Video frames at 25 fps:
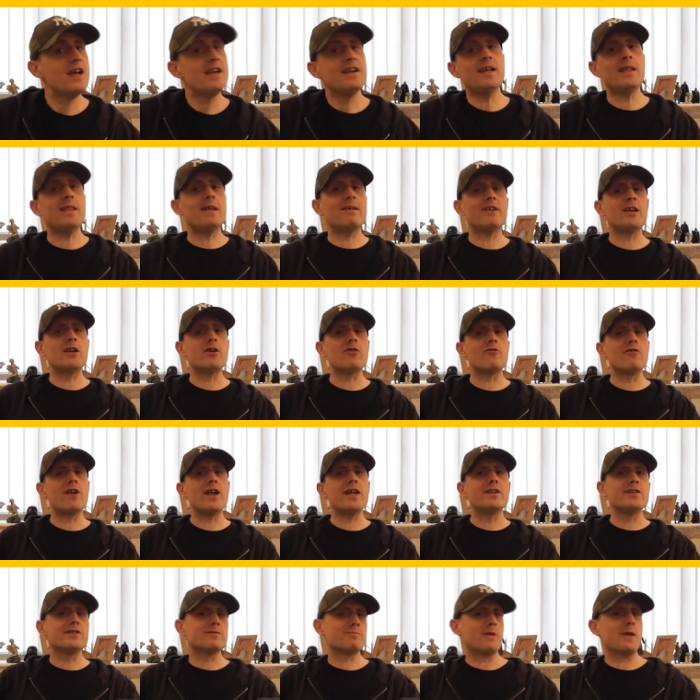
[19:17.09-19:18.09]
Now that I've had a
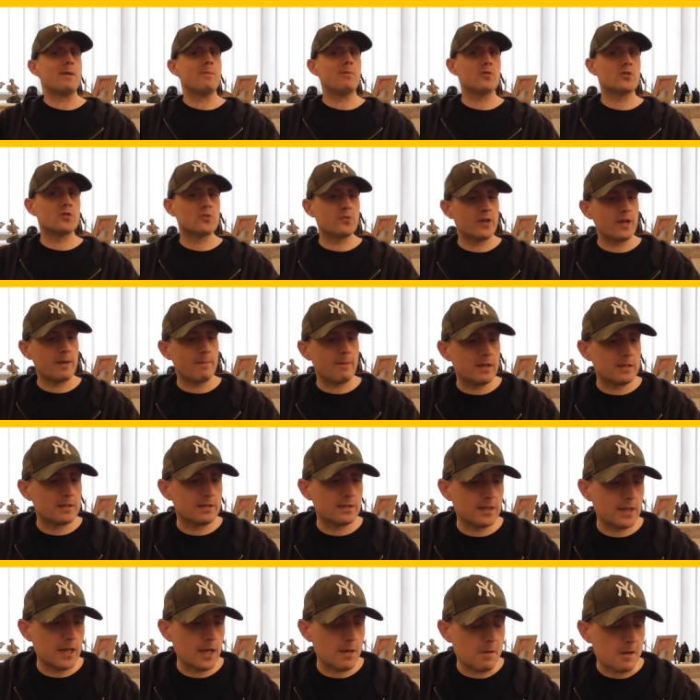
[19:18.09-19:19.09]
rant, people, should we get back
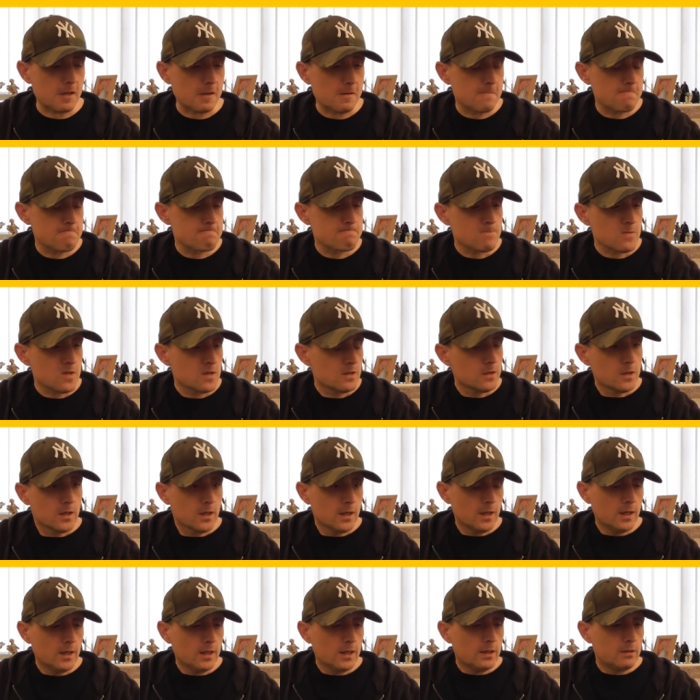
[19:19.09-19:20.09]
to the gaming?
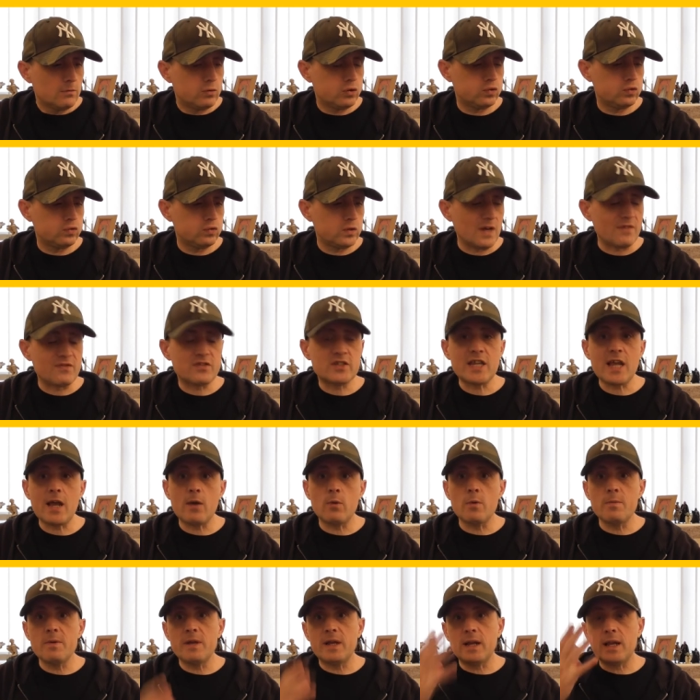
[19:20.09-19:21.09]
I've
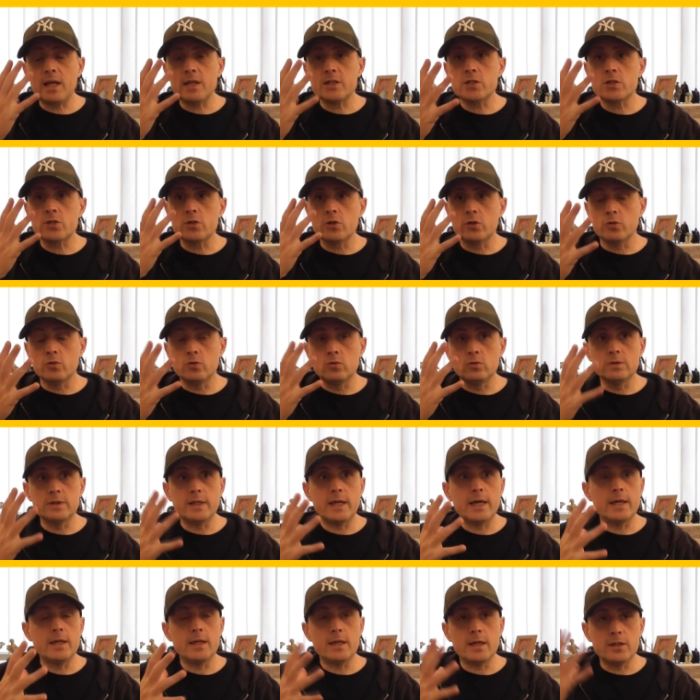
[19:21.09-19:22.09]
sat with my glasses on all
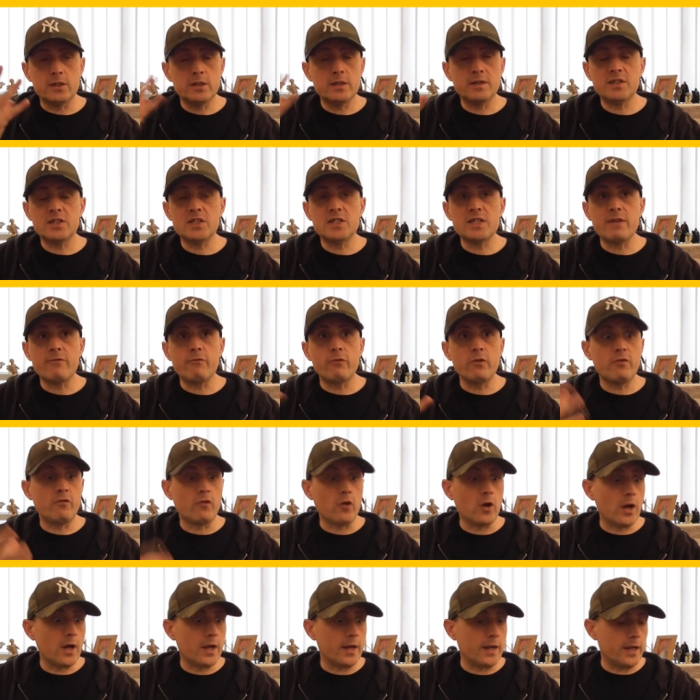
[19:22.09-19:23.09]
day. I do, this is every
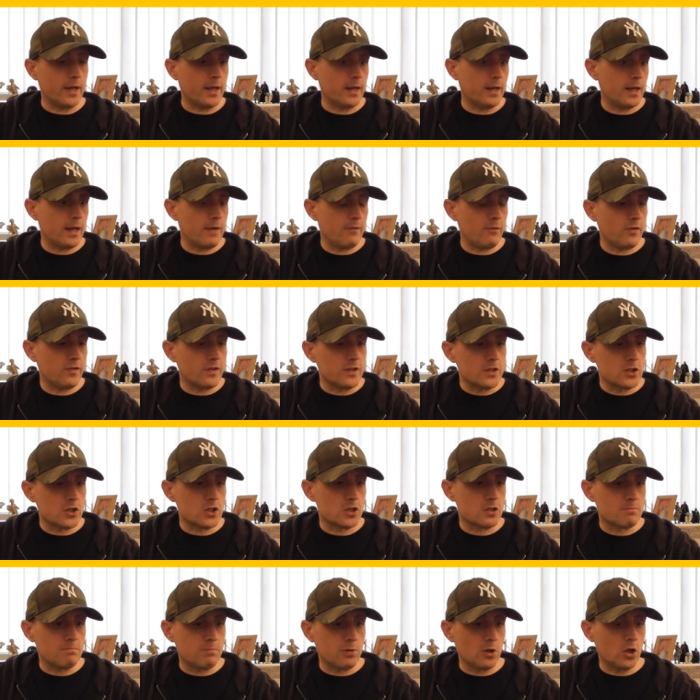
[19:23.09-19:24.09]
Friday and everything's
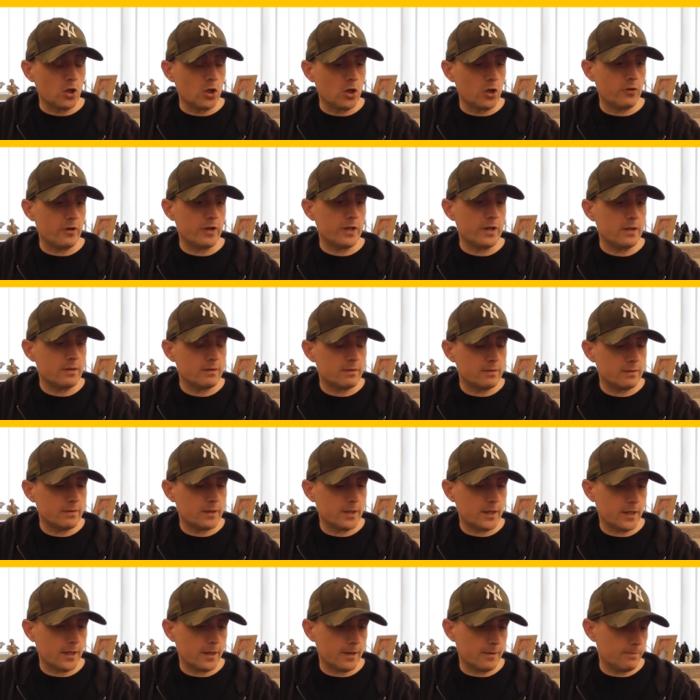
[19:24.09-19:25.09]
just blurry.
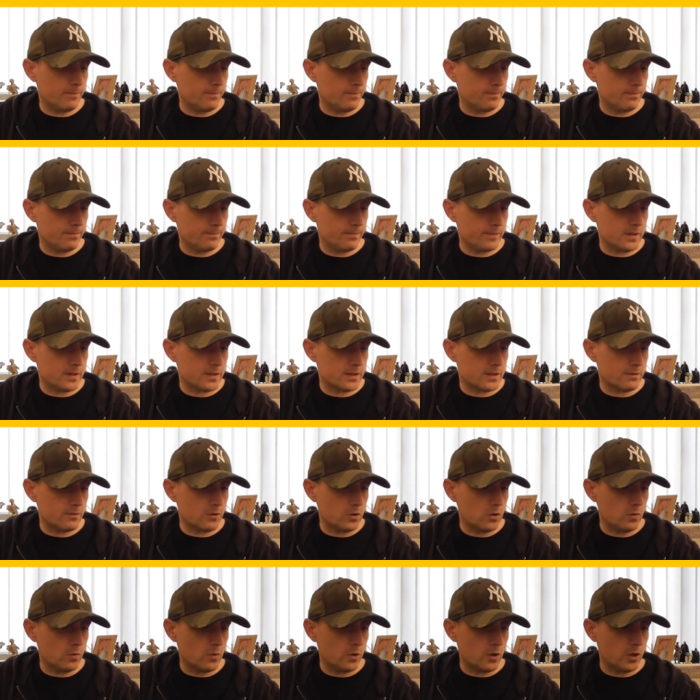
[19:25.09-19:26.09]
Um, let's have
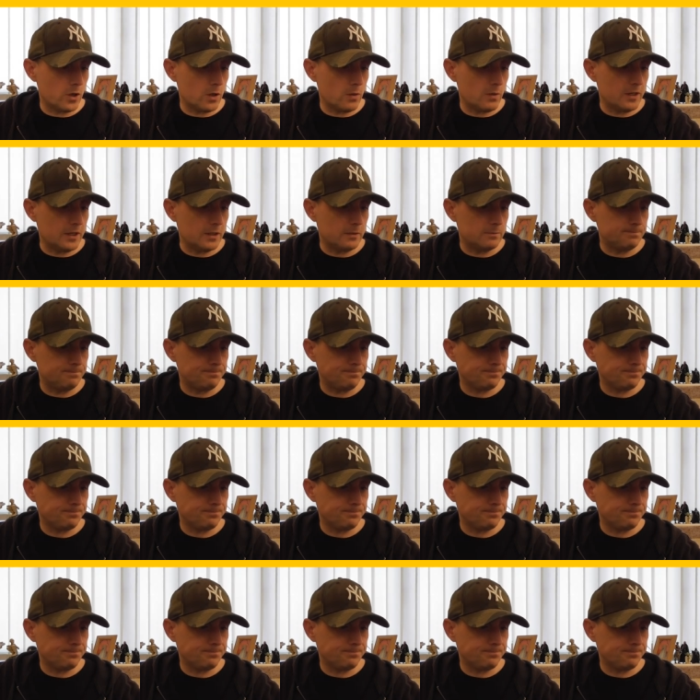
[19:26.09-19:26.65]
a look. Where are we?